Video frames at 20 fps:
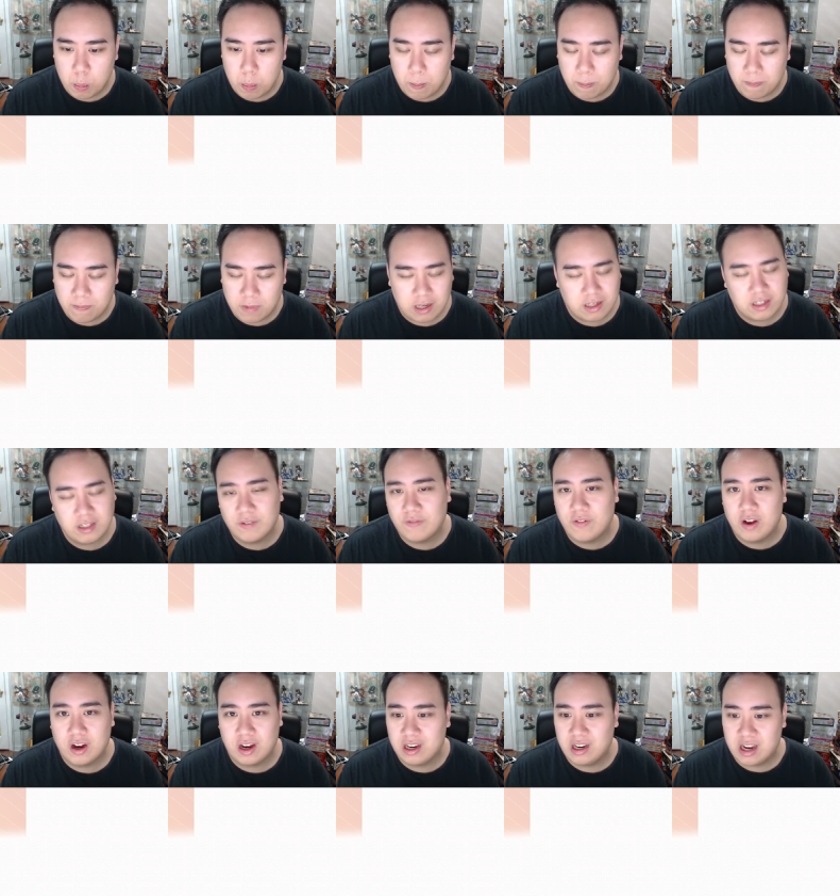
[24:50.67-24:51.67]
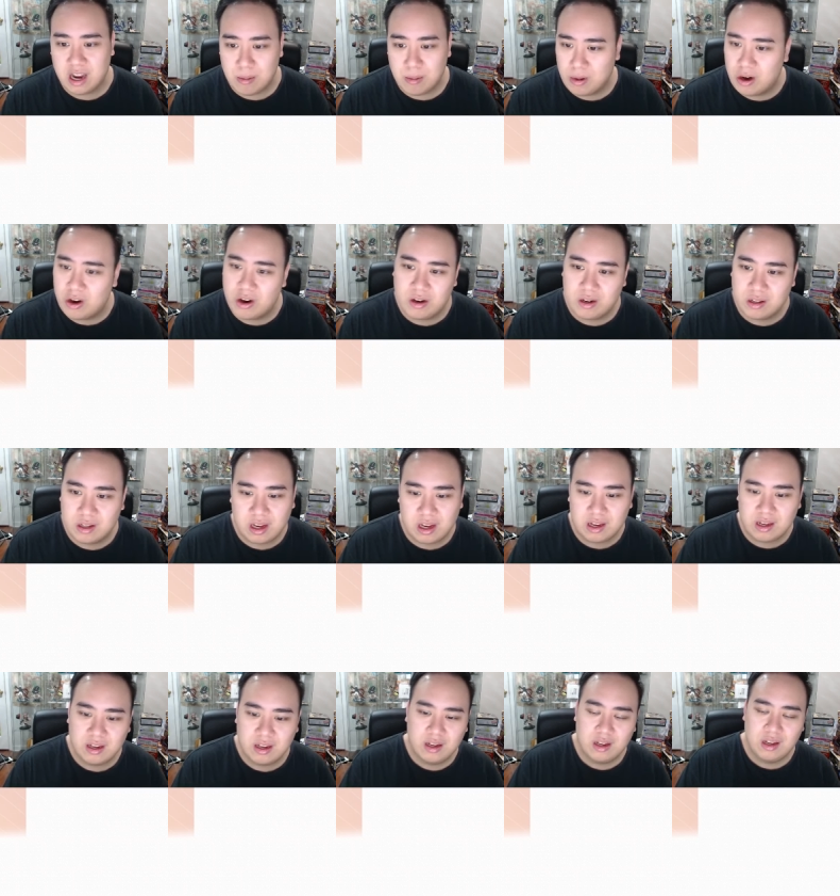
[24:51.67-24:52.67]
it's a fucking nightmare.
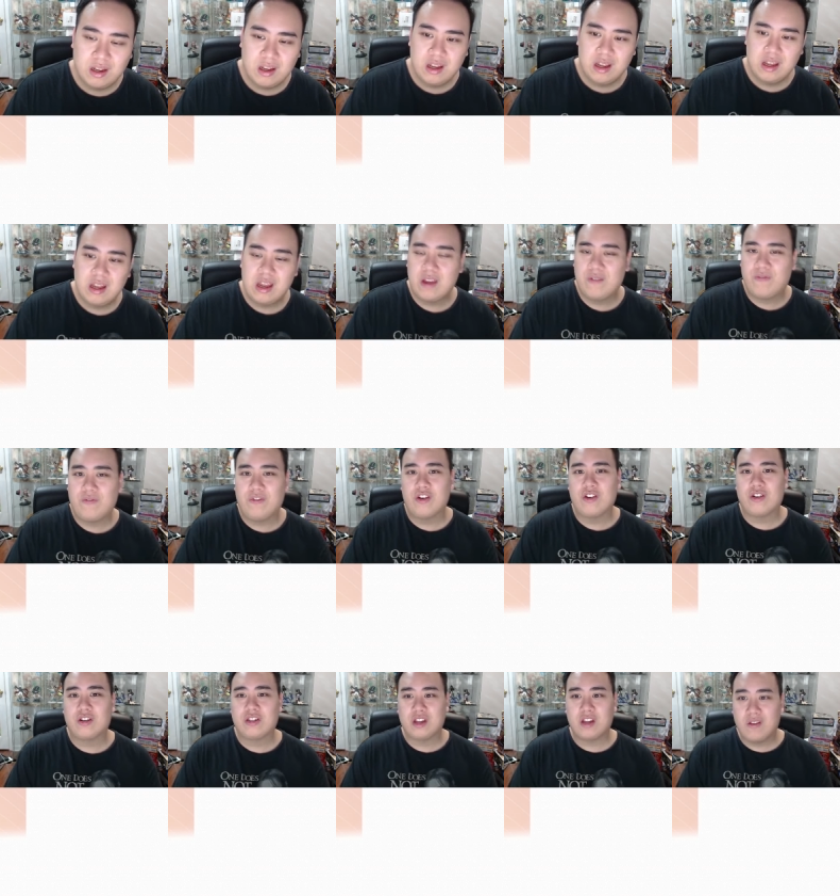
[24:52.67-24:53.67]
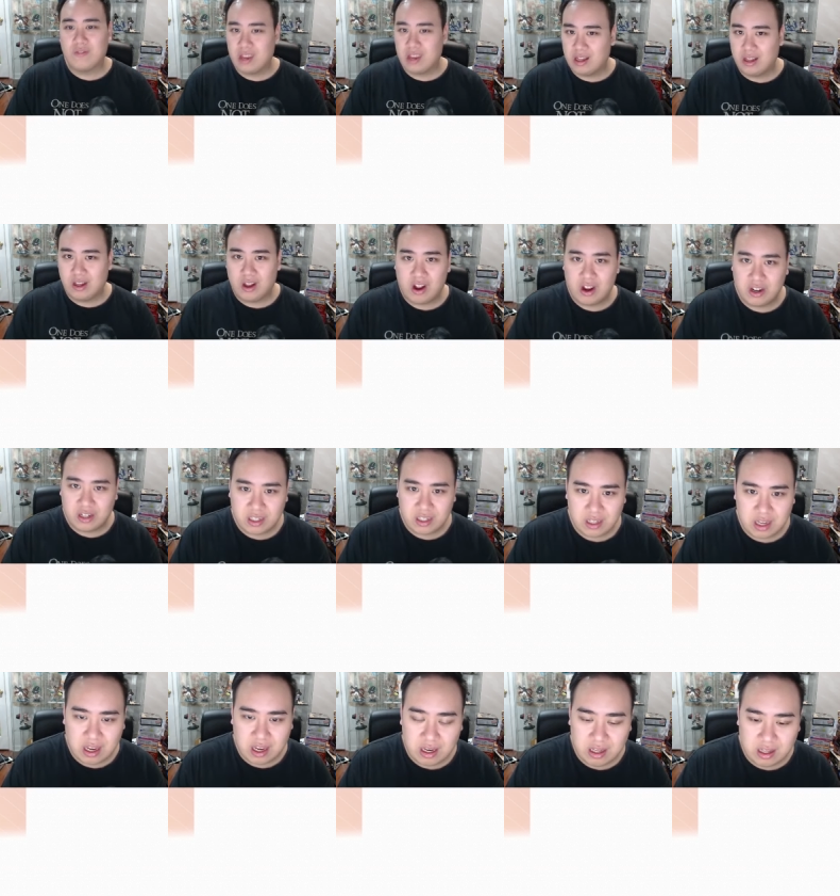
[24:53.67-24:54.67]
Like, if your stuff get lost
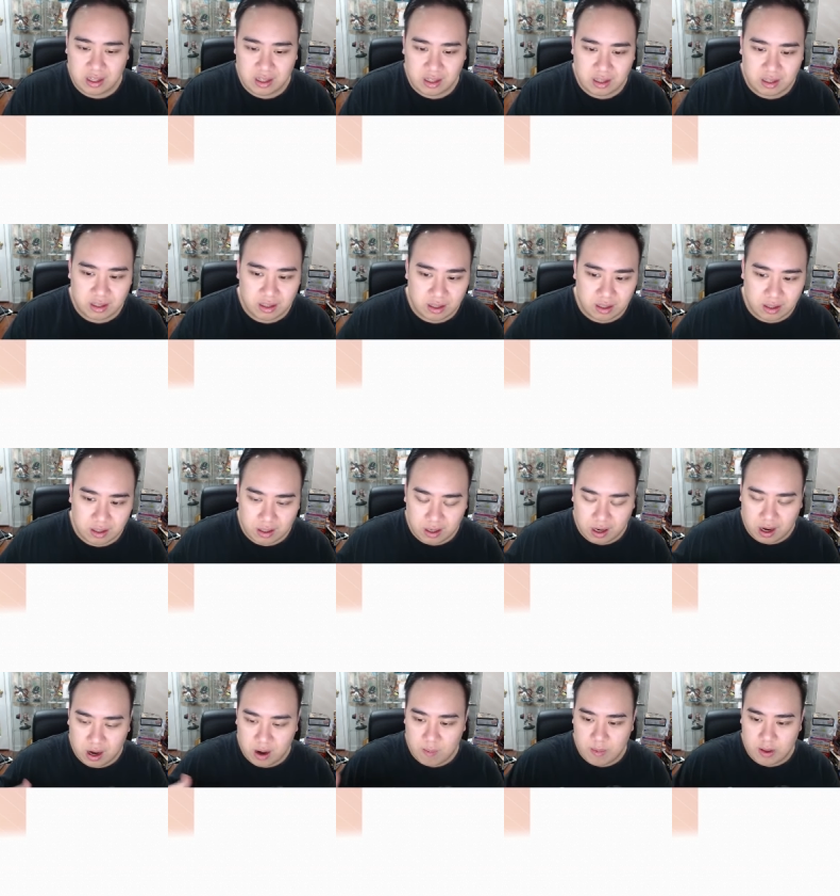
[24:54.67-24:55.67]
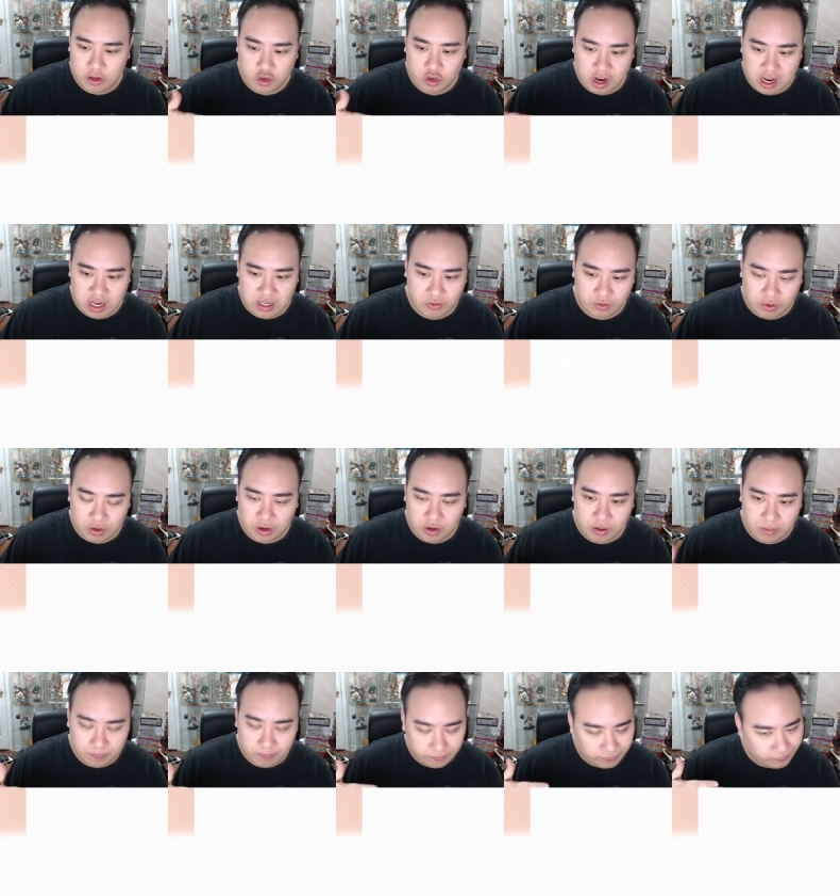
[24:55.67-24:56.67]
in the transfer,
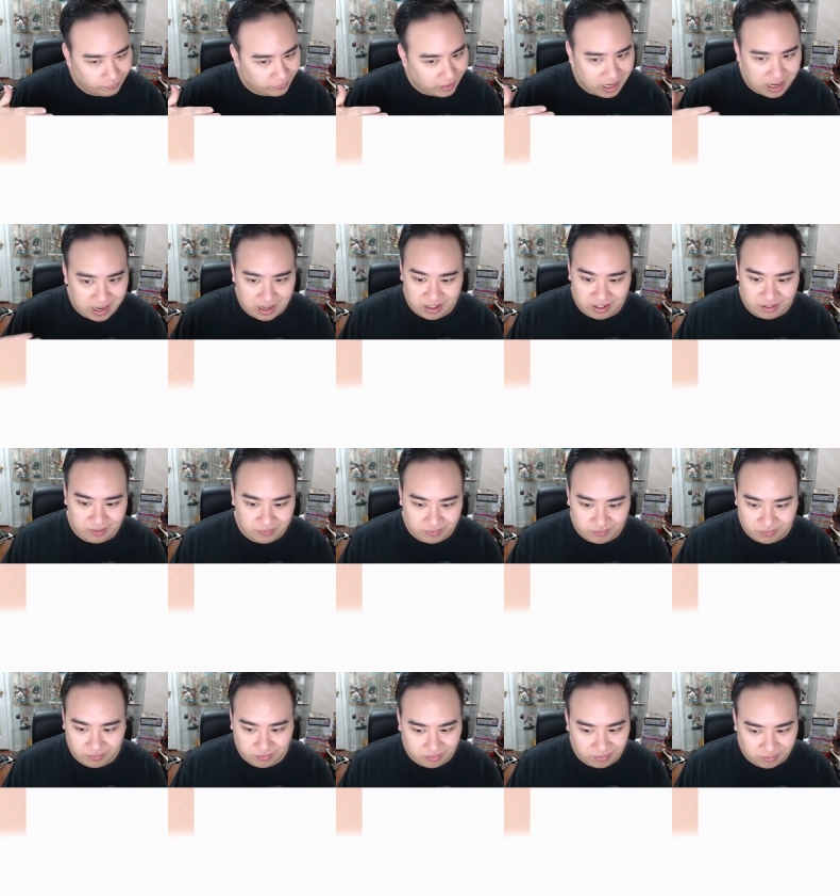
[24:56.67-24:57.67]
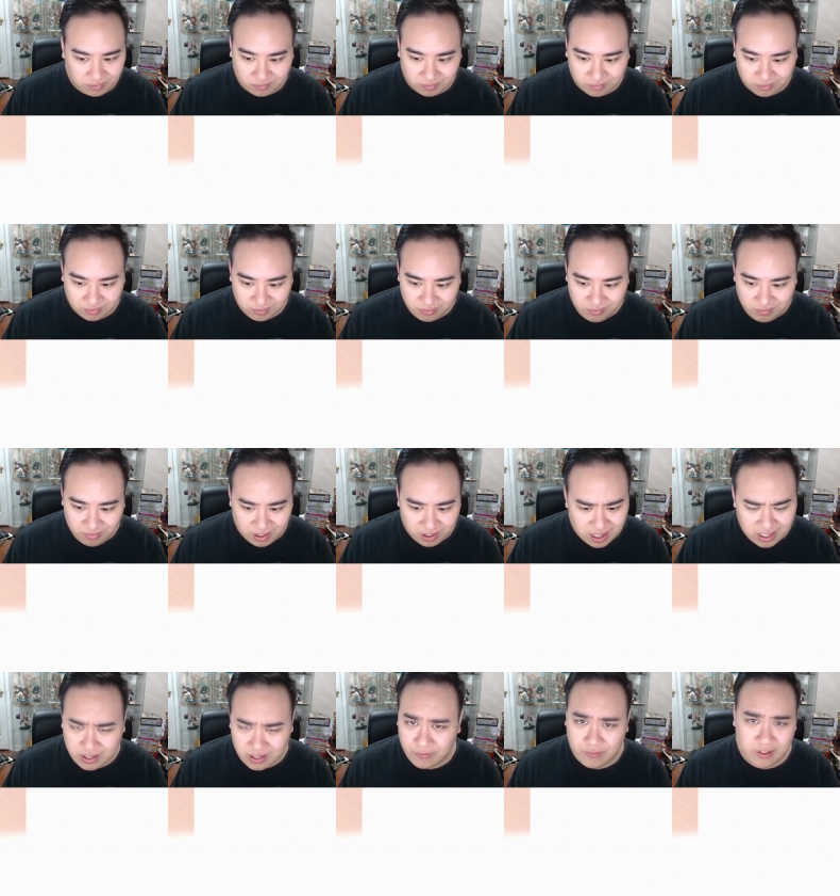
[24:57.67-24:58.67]
then
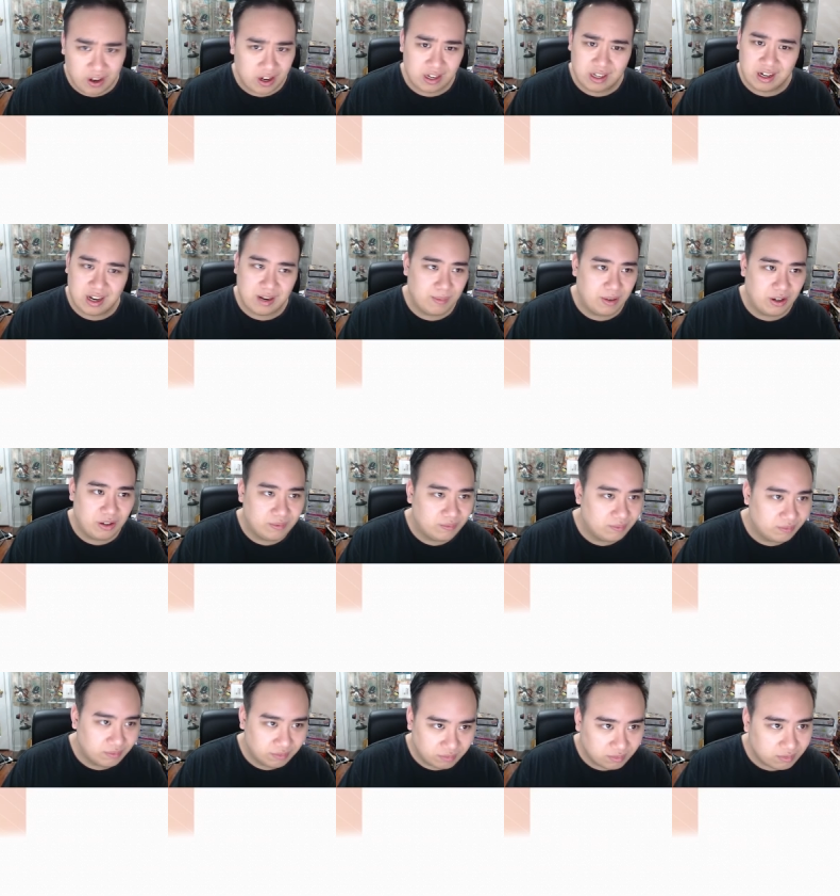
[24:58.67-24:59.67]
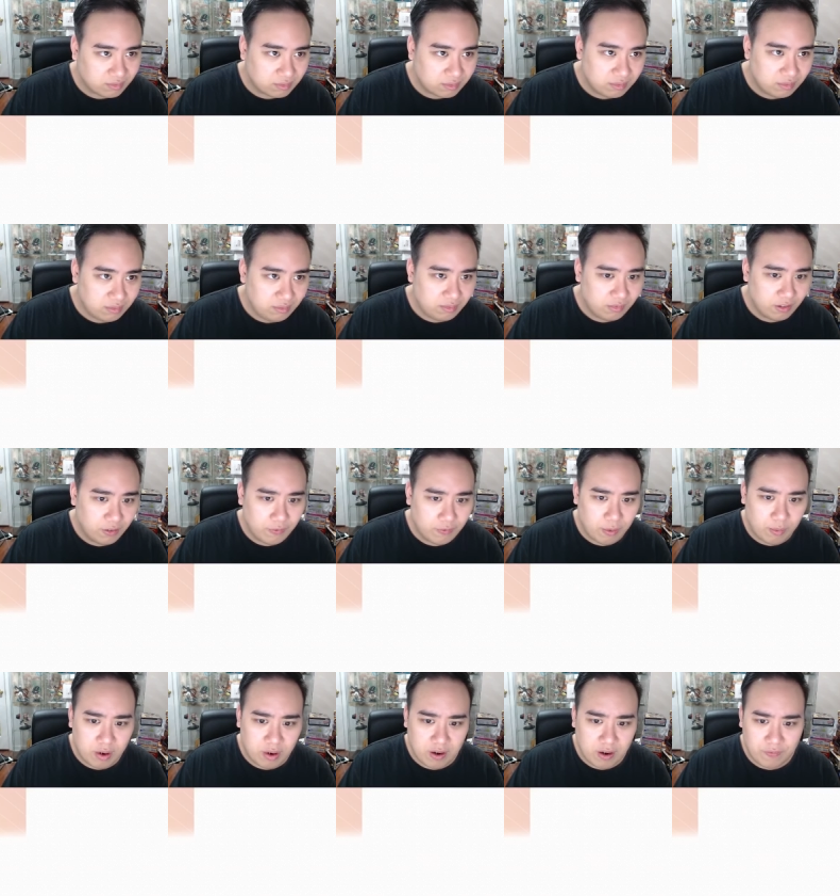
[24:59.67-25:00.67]
it's a fucking nightmare.
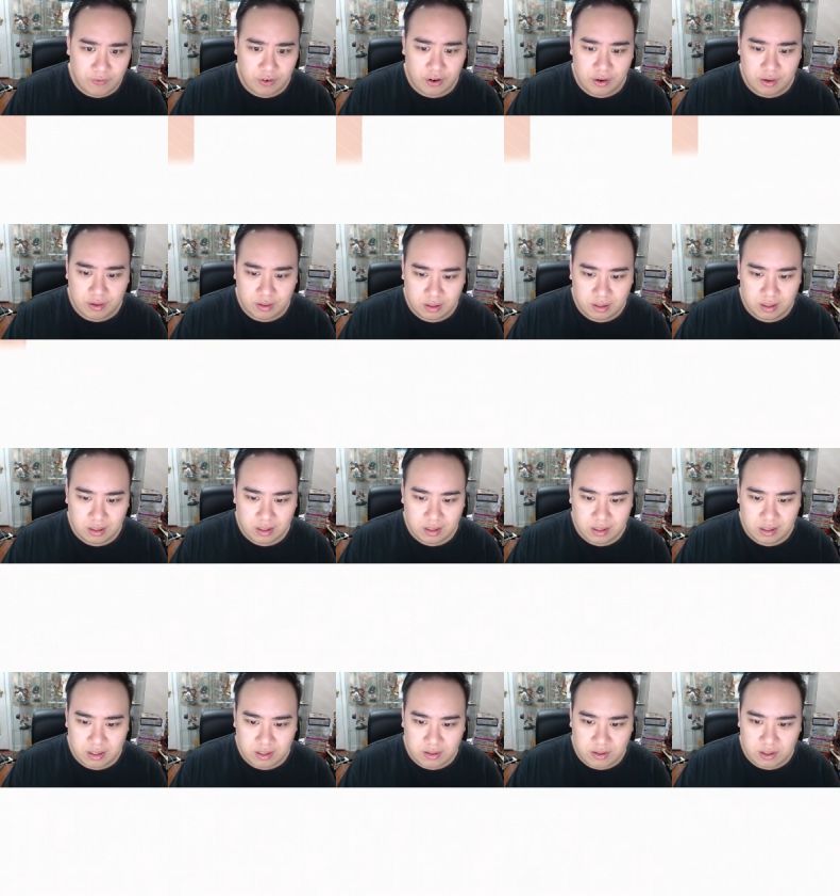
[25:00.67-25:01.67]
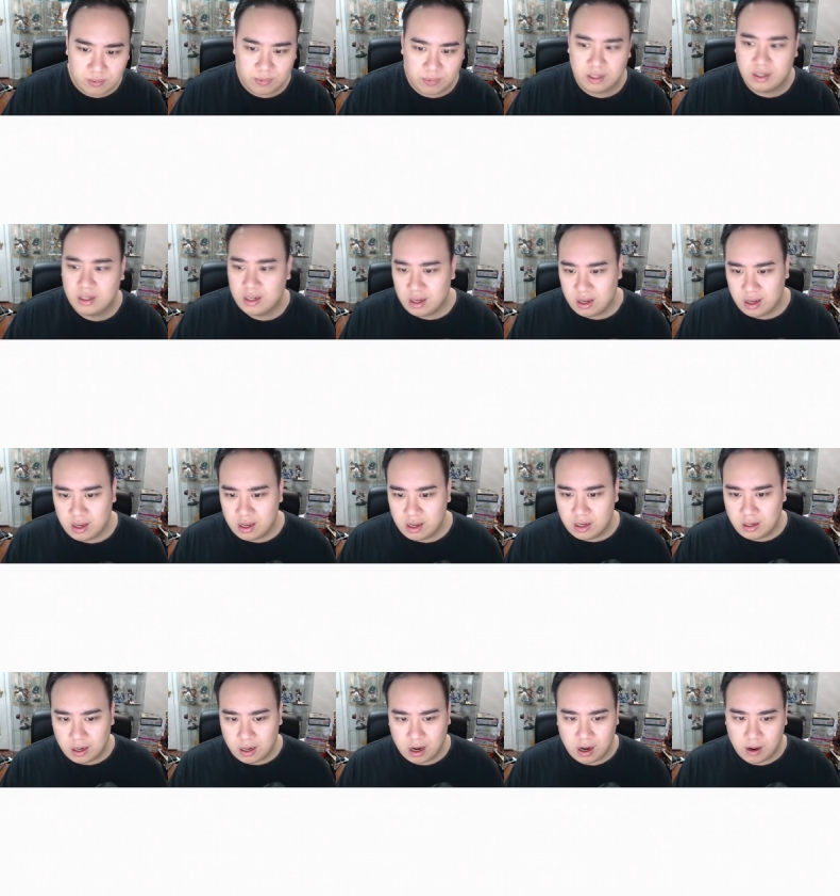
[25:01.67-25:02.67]
From what I've heard. Excuse me.
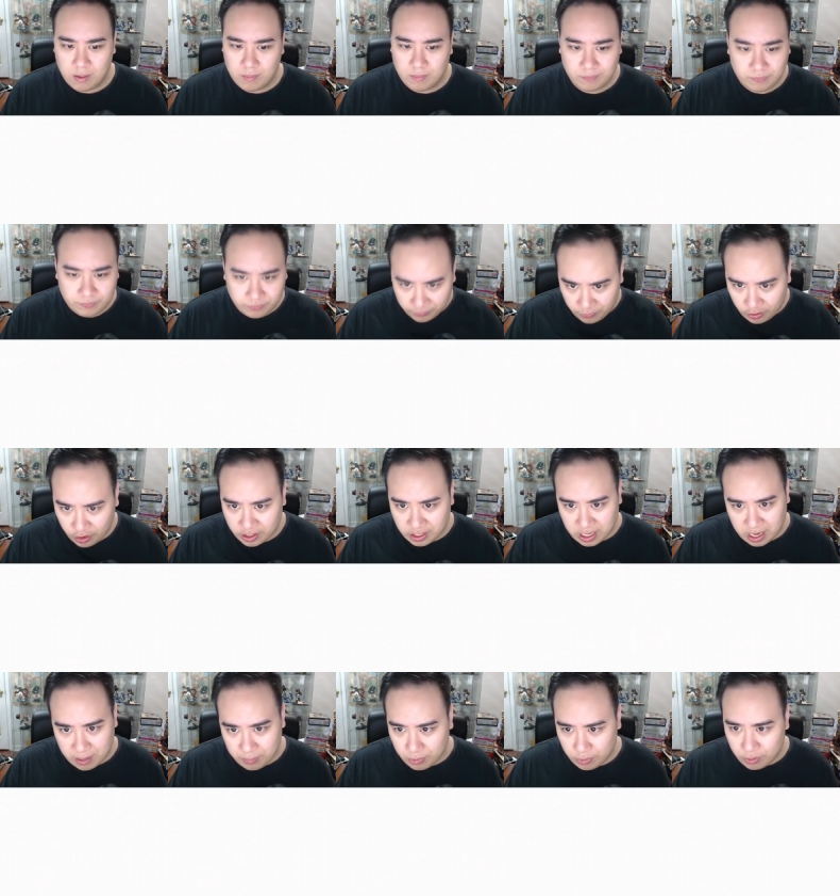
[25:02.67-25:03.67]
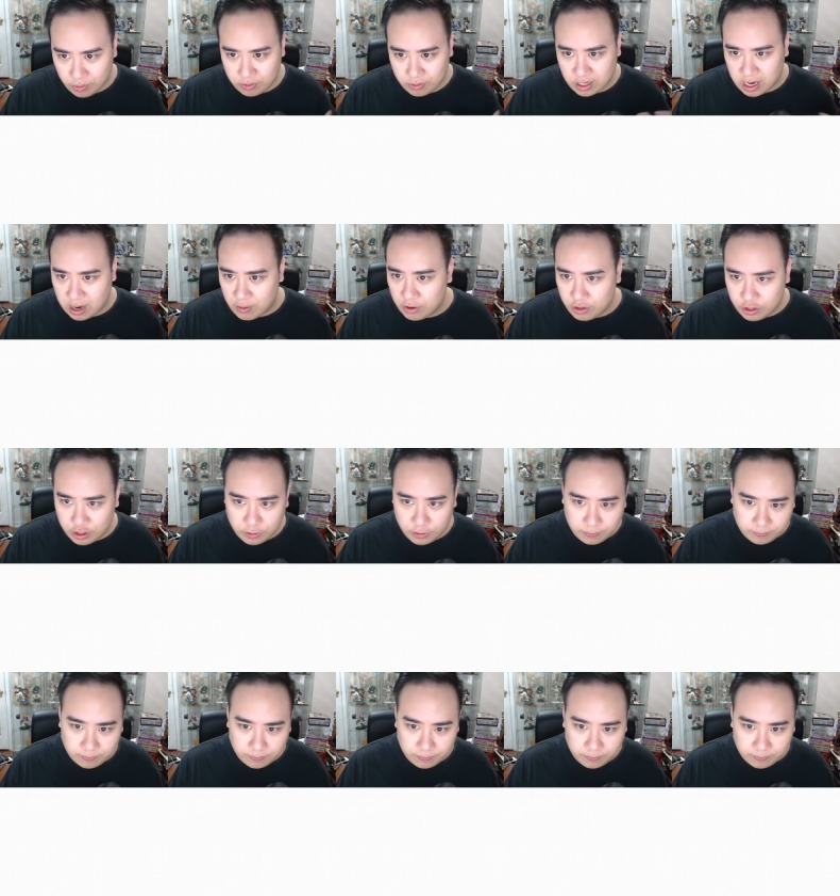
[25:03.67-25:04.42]
For example, Tyraja,